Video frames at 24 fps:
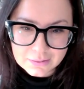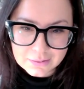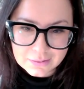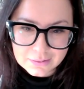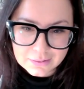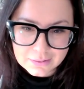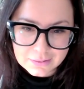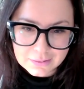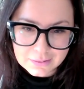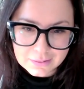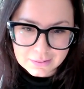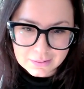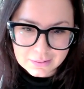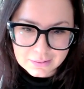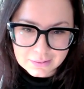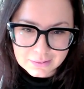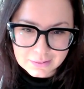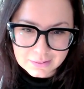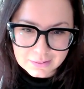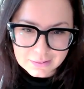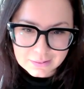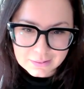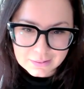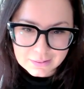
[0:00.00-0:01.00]

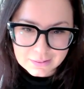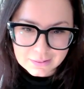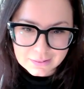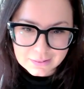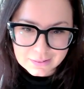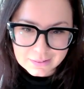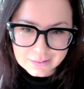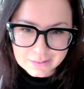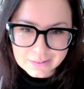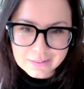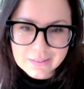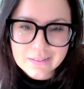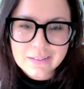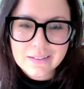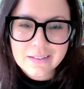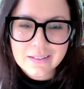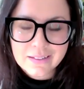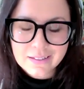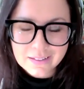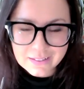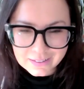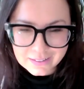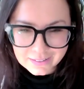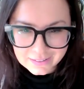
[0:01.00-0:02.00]

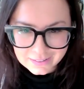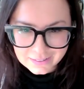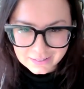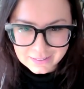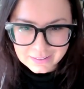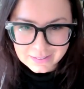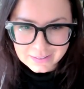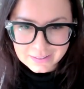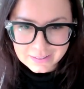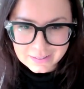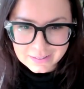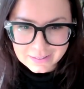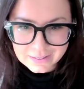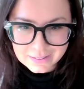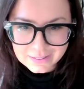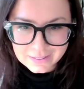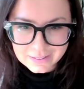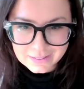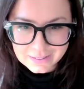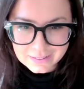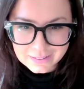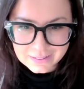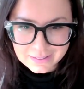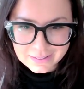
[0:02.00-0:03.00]

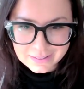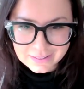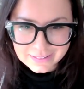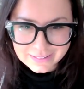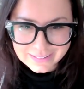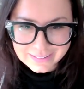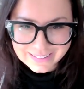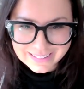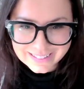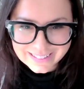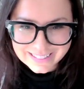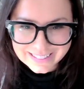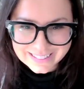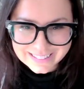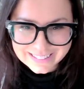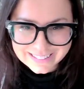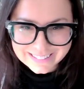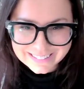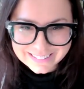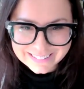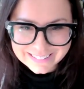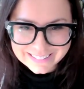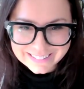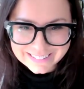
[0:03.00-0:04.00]

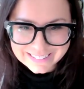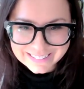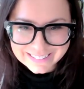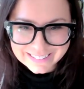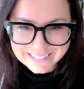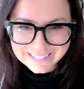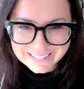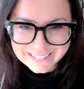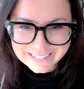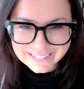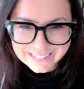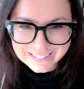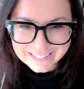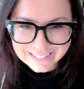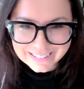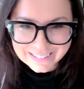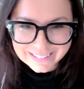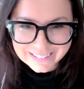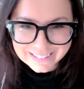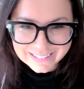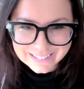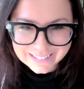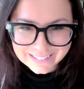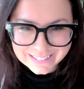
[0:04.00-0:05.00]

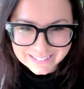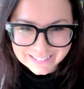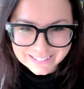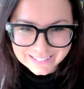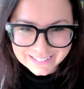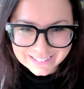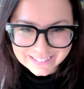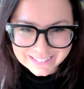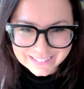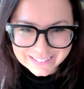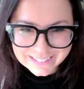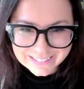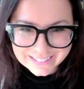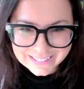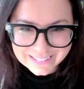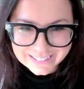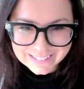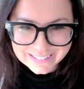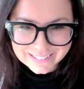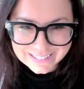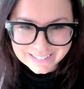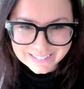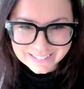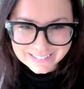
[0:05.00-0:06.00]

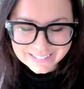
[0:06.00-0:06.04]
This person isn't speaking.